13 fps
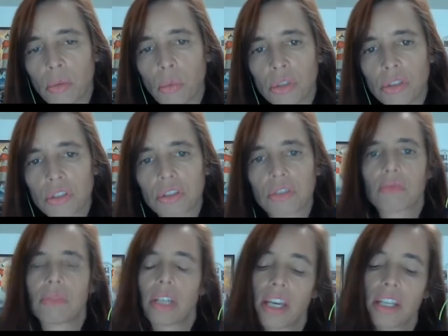was
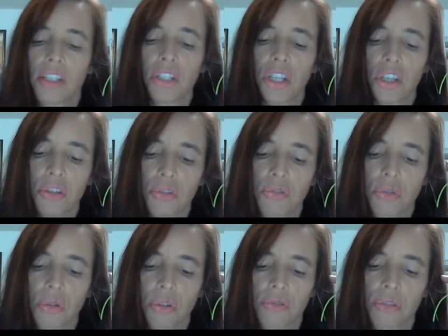in the news
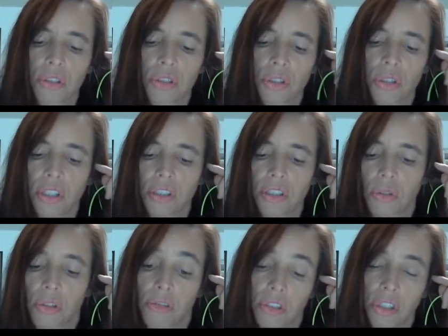for doing
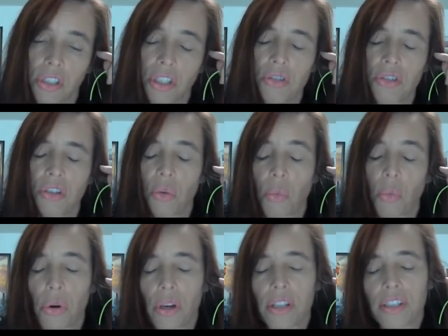or for using
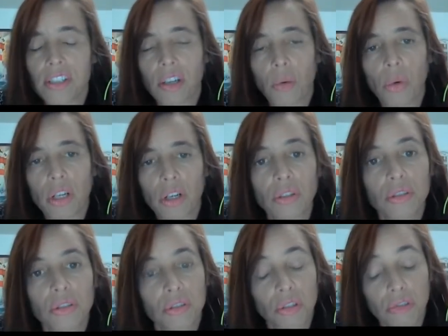words that were
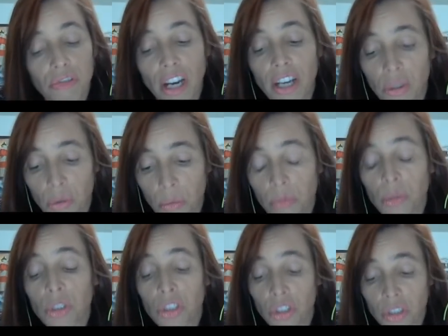not so fine, or
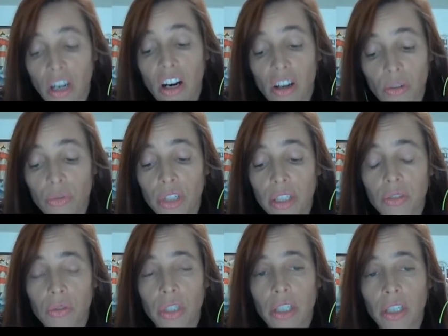which are
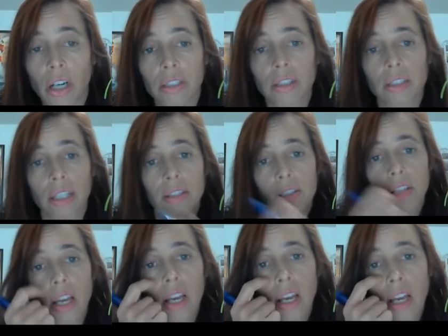really regarded as
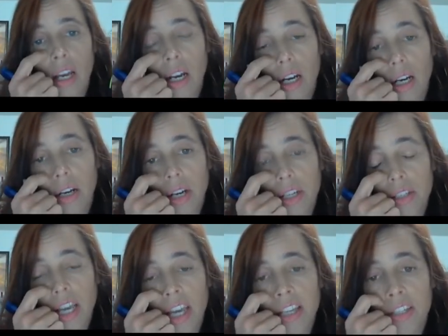
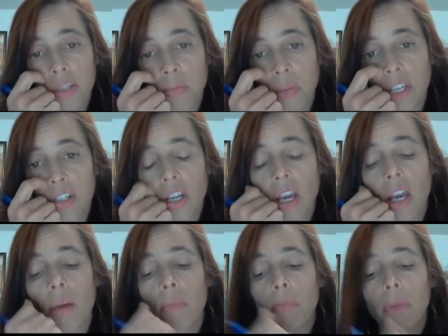hate speech.
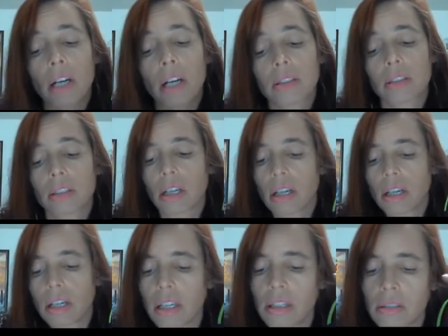But
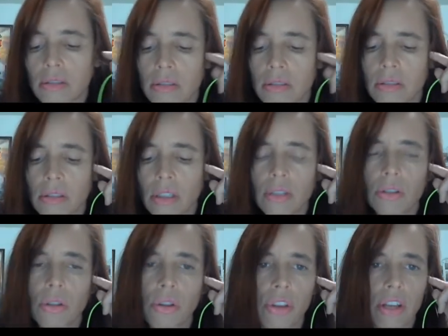in
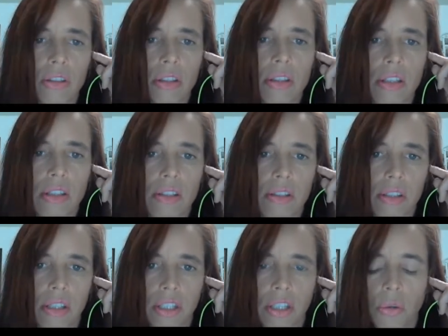
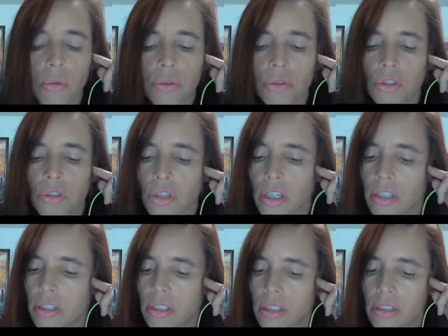2016, he also
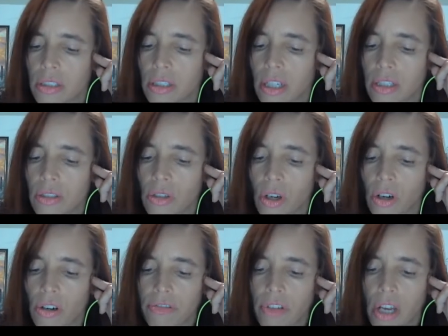started kind
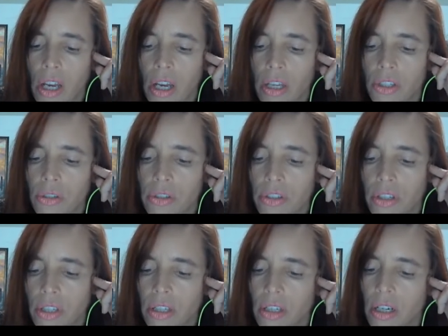of
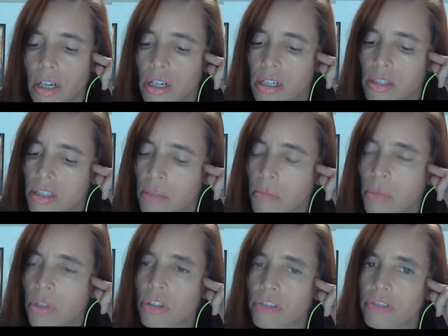using
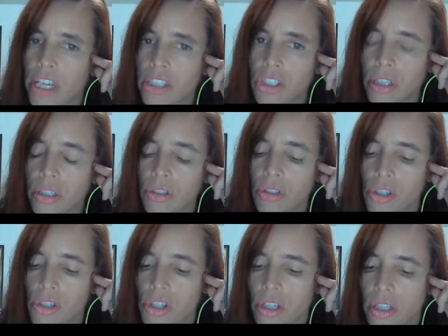symbols of National
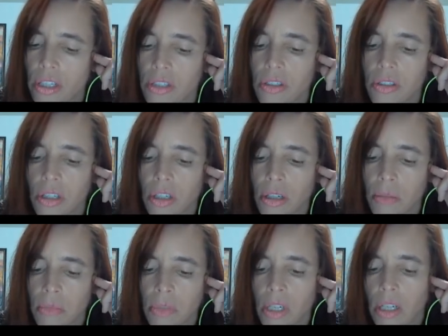
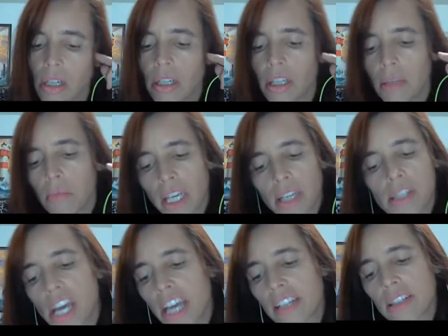Socialism. He
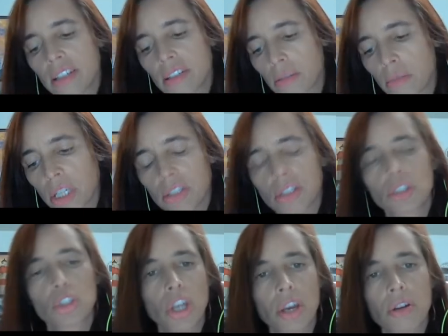made anti-Semitic
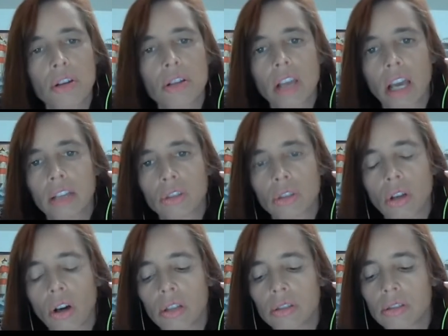jokes and so
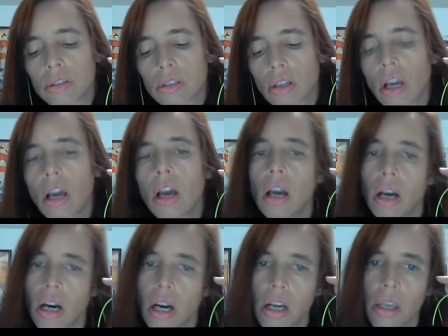on. So
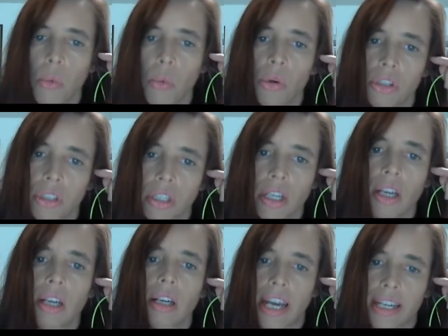he was in
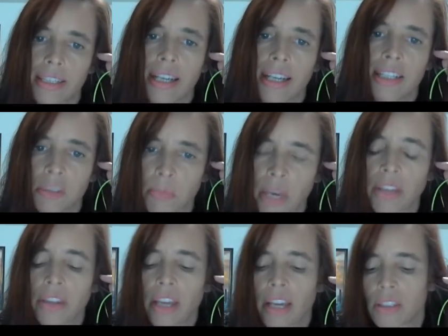the headlines back
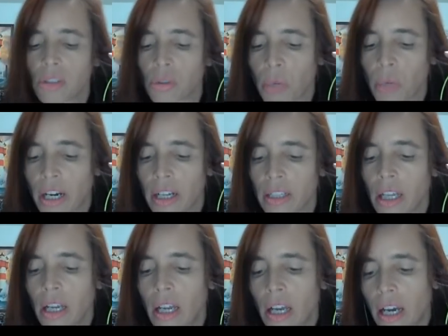then as well.
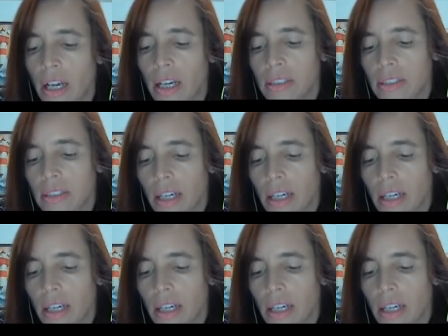And